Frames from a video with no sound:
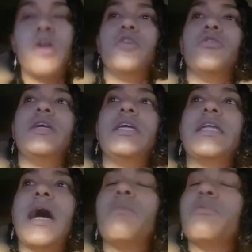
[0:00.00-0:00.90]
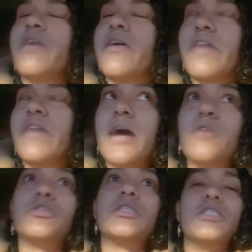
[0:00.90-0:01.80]
You need help around the
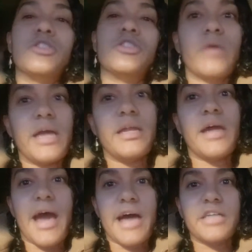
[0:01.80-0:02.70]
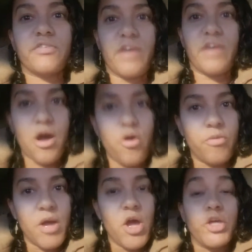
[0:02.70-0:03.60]
house, it's okay to ask for
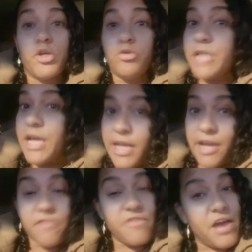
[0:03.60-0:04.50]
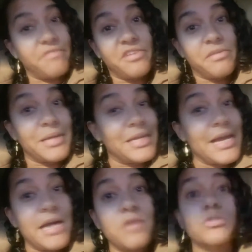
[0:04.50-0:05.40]
help. You take care of everybody
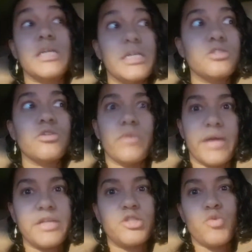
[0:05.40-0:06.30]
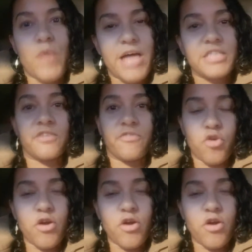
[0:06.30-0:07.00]
else, it's okay to ask for